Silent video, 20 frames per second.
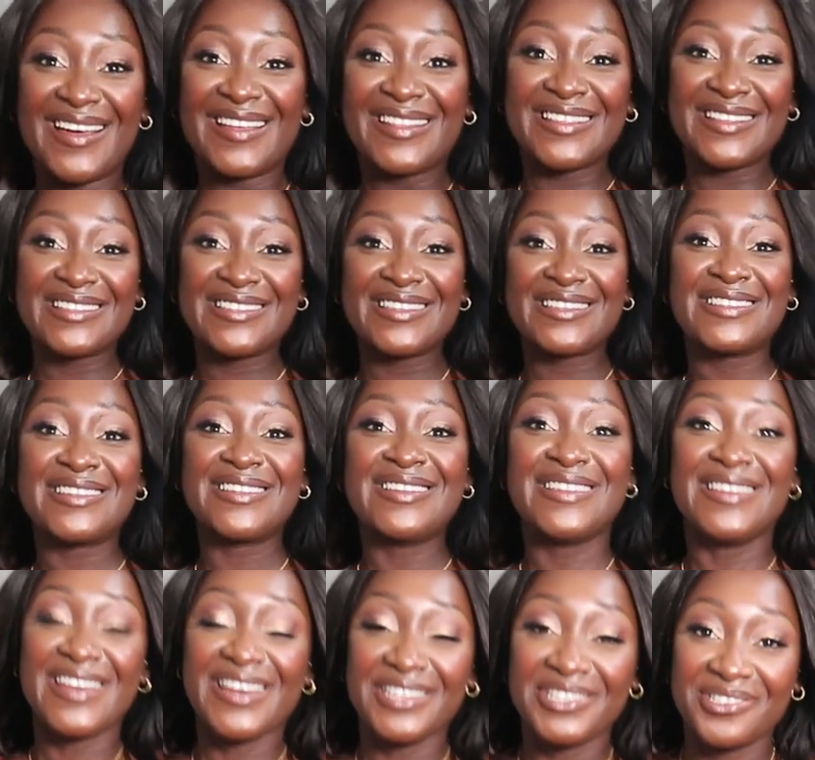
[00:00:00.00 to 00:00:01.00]
this is
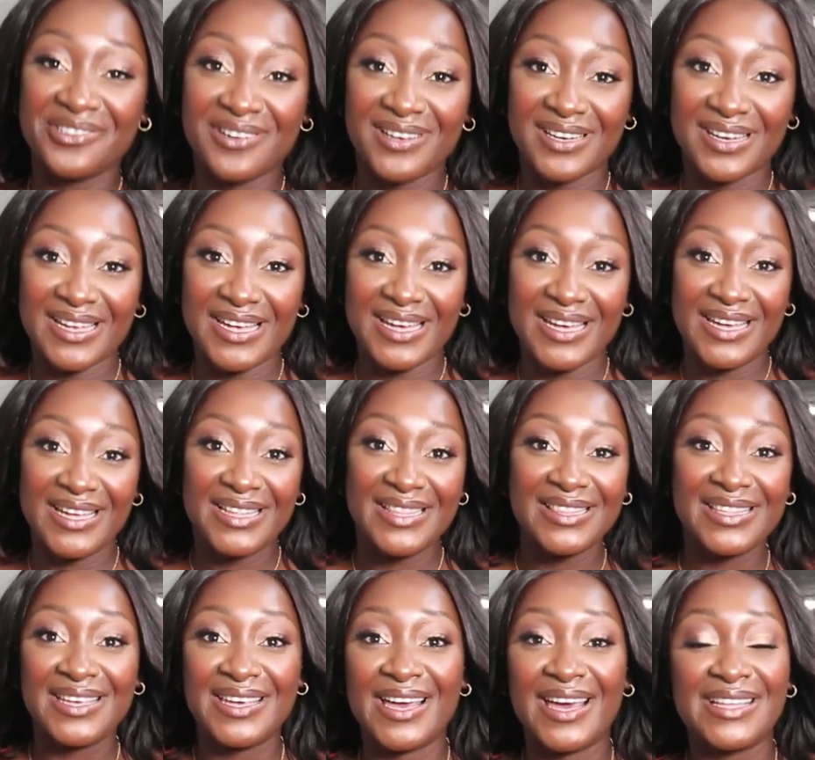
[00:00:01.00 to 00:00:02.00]
literally
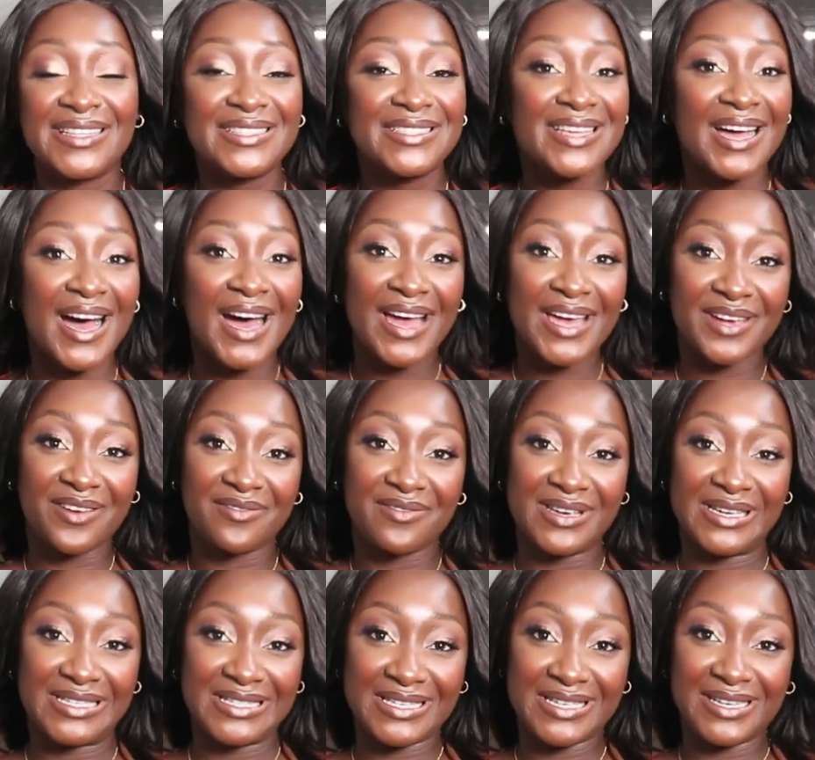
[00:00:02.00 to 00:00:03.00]
the entire
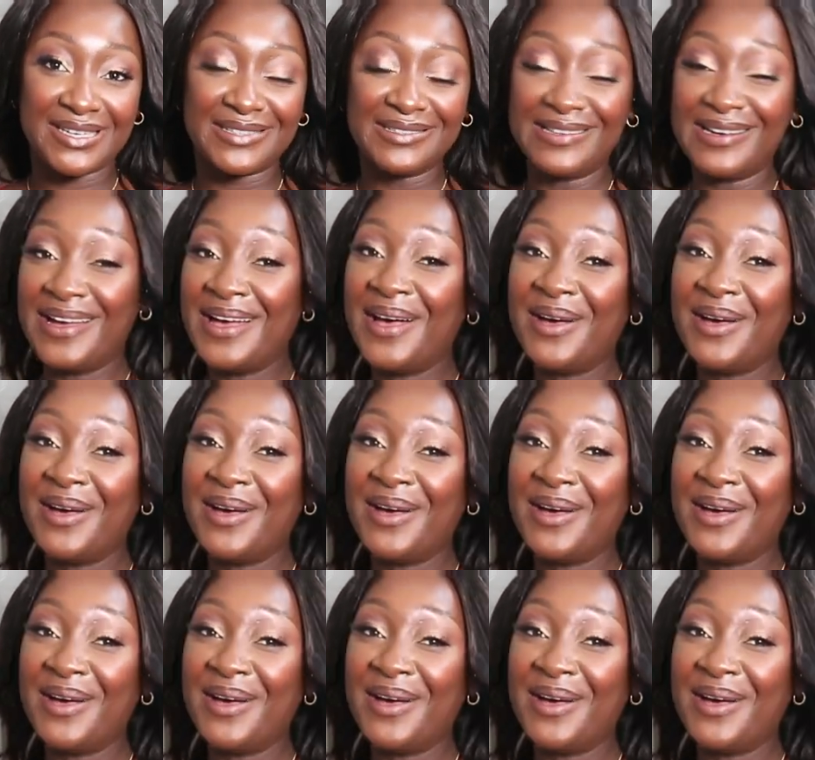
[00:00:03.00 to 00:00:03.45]
reason